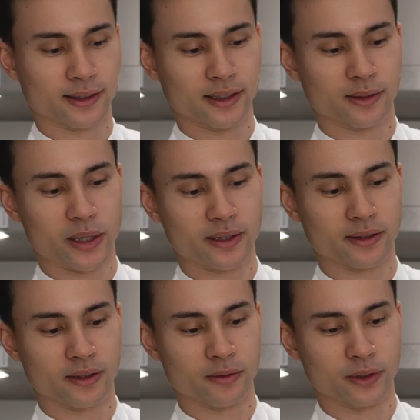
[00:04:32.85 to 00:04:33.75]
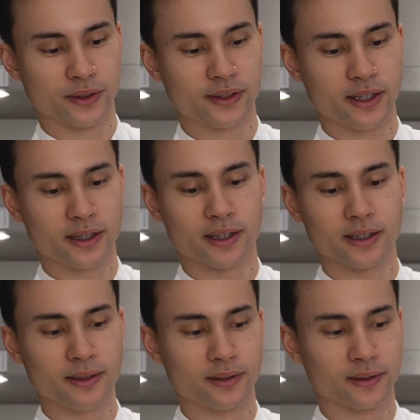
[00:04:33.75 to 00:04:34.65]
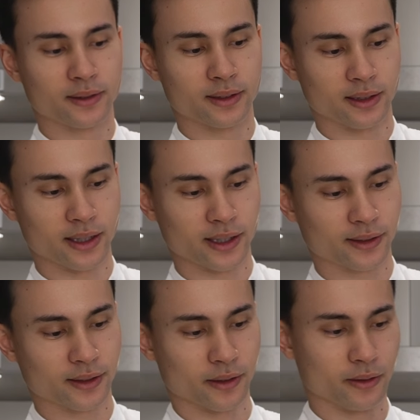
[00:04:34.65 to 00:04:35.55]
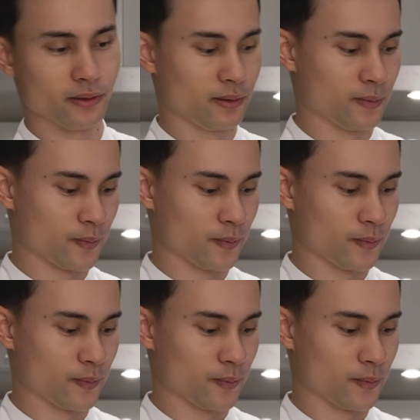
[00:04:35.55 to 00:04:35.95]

dispenser will sit on, like so.